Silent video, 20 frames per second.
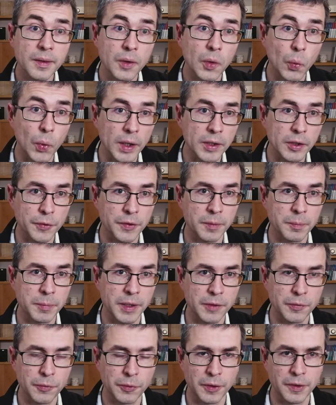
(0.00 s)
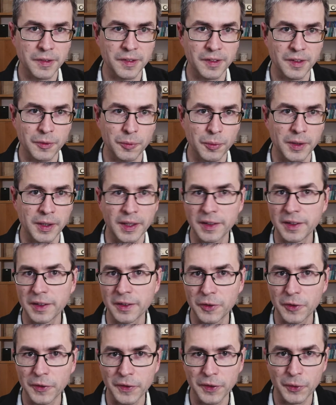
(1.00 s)
One of the pitfalls is
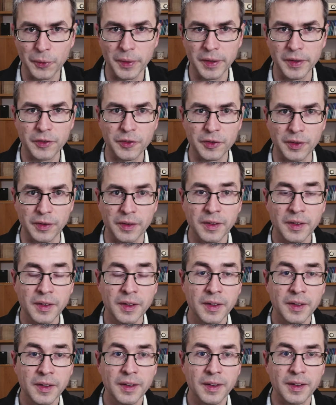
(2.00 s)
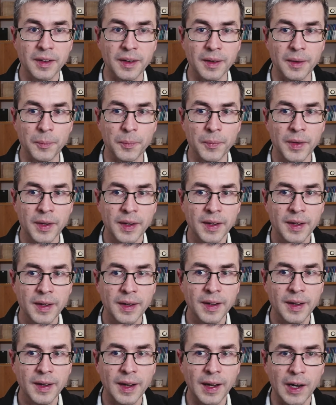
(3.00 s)
related to the question um,
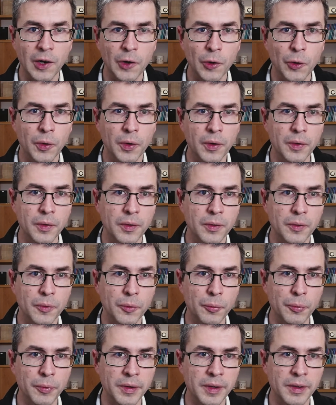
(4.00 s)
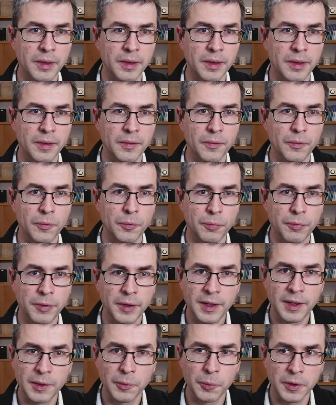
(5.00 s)
how we
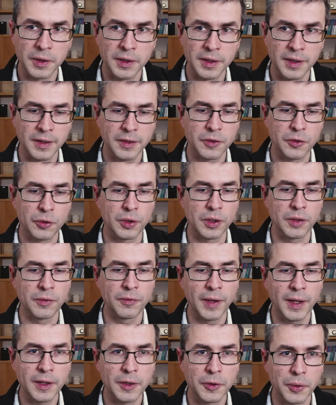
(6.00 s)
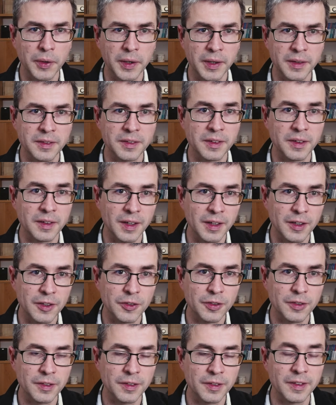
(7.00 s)
really would like to evaluate
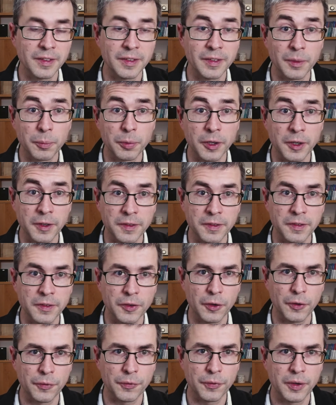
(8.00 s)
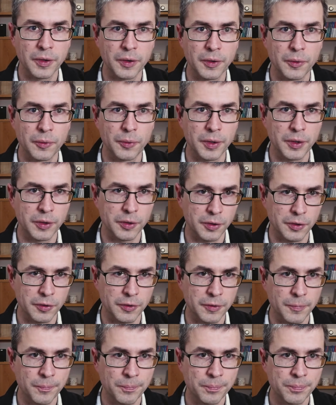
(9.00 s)
negation in the presence of
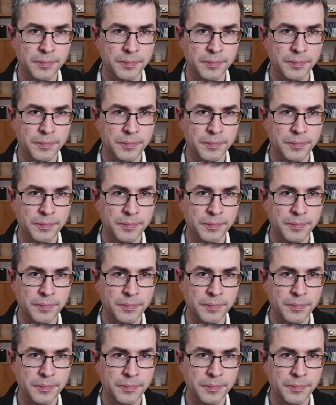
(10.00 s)
recursion.